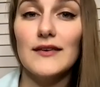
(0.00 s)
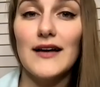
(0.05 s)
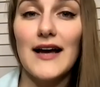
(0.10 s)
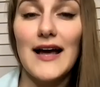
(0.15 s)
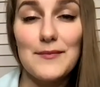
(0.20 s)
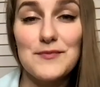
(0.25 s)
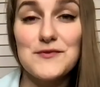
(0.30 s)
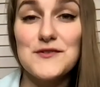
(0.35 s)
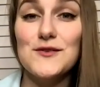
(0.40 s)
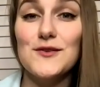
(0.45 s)

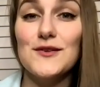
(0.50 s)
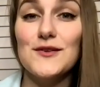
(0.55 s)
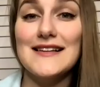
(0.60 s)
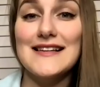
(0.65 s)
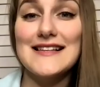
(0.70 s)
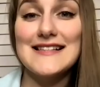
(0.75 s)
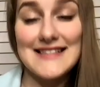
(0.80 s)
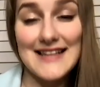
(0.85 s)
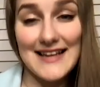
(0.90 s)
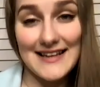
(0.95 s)

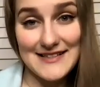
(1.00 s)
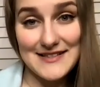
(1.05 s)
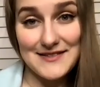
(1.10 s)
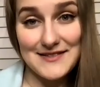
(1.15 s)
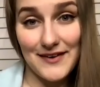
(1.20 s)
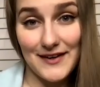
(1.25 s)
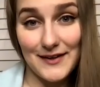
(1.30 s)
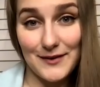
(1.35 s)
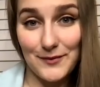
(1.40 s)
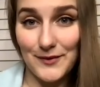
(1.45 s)
absolutely
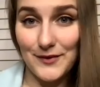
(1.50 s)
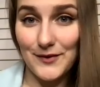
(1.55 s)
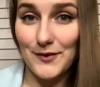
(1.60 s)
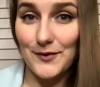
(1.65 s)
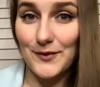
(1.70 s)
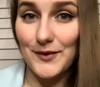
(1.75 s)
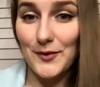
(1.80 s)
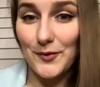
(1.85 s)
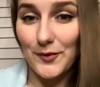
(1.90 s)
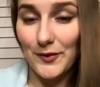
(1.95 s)
satisfied with your
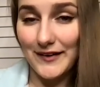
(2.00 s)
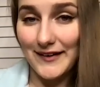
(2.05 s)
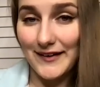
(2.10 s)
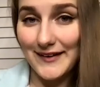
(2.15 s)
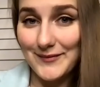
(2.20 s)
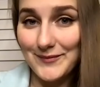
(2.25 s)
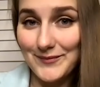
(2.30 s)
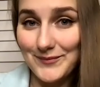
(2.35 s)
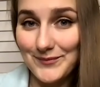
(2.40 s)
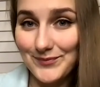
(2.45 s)

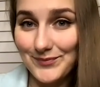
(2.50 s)
recording.